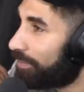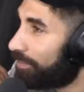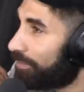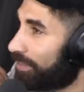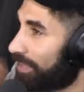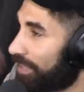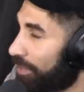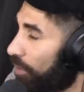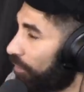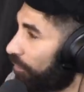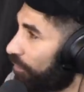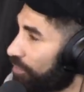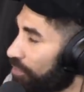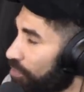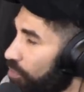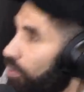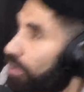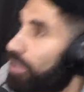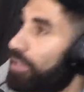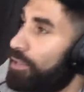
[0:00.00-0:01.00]
He offers
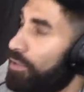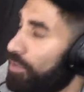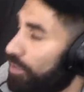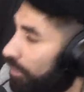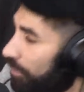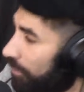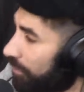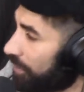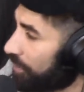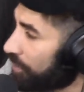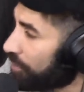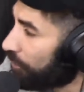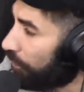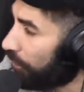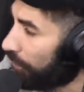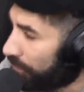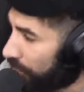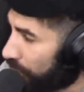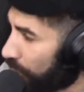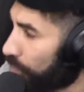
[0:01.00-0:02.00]
quite a lot. He's
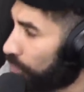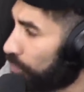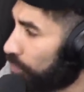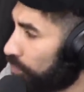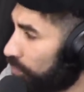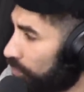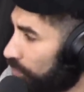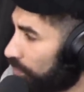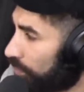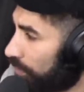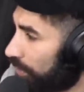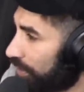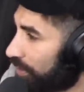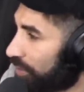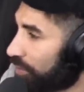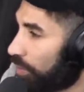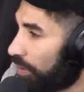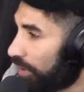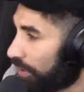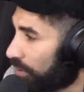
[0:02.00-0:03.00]
very tall. He's
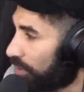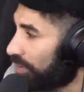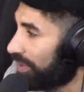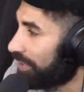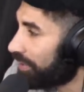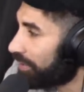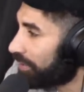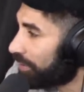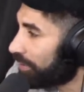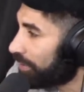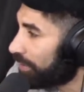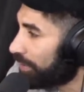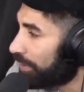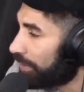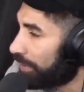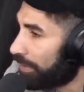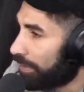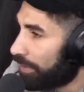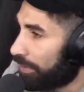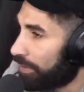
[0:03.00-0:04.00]
quite quick.
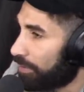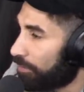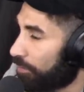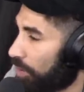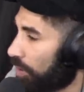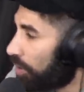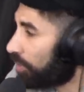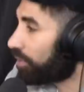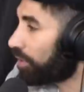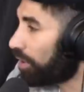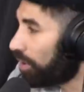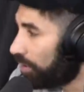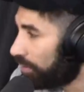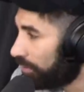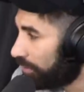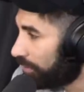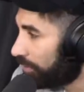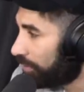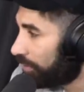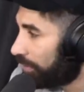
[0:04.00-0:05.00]
He works hard.
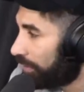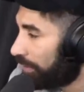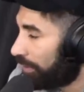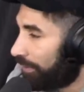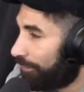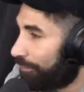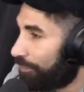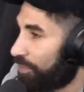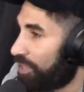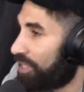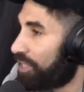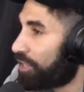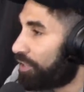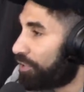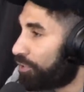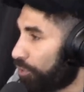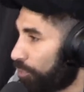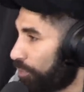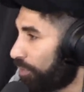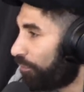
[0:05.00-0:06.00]
He can
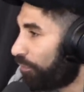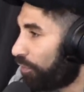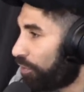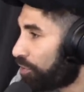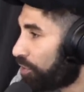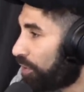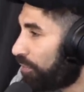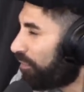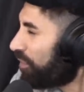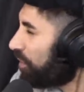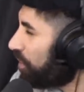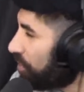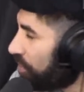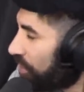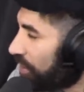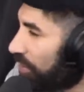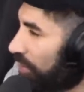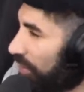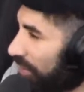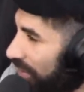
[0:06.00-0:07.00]
do the first time
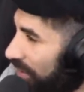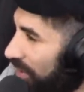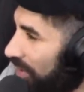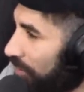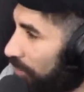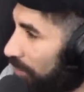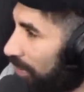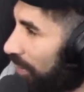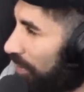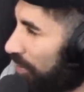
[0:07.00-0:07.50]
finishing like a little bit like